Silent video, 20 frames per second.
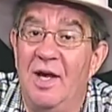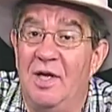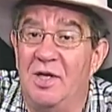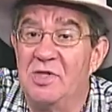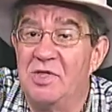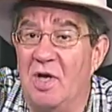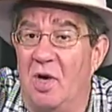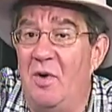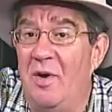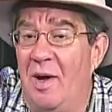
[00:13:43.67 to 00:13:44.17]

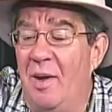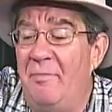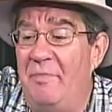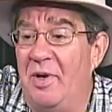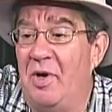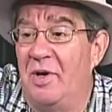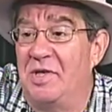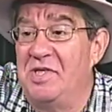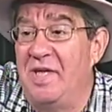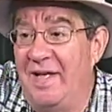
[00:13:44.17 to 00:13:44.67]
So,
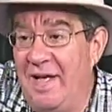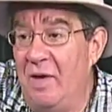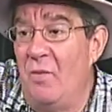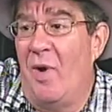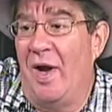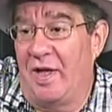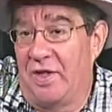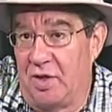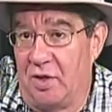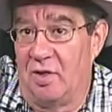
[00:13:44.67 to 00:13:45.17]
because he didn't
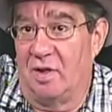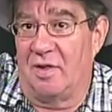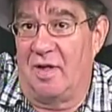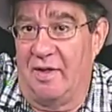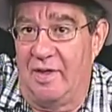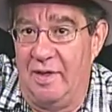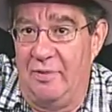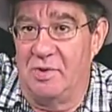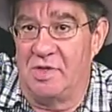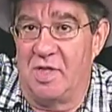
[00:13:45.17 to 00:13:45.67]
want it to look
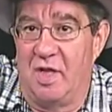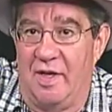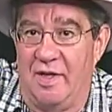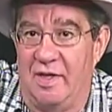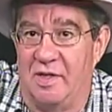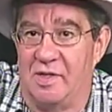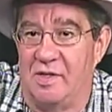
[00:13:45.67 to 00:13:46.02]
like he was hiding